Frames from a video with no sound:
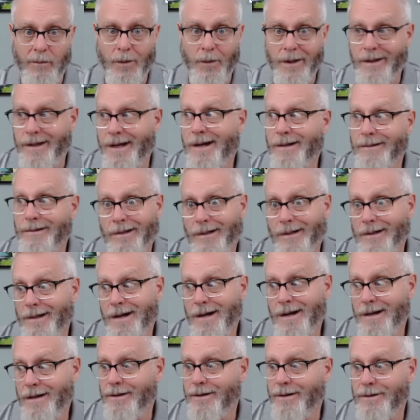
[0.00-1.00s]
Without the
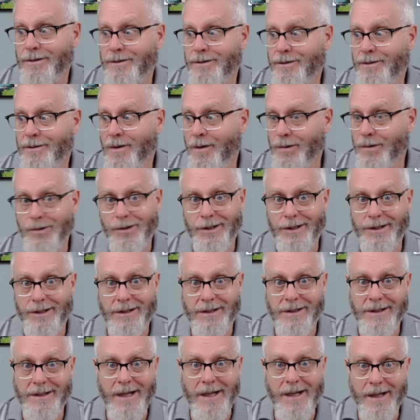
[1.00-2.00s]
law, there's no
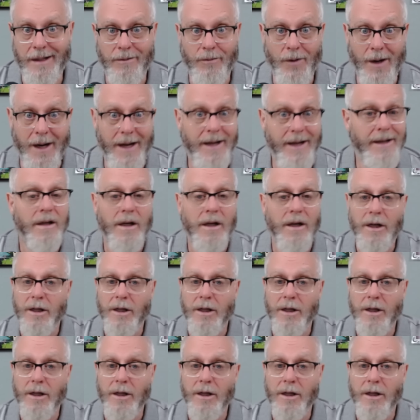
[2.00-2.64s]
sin, right?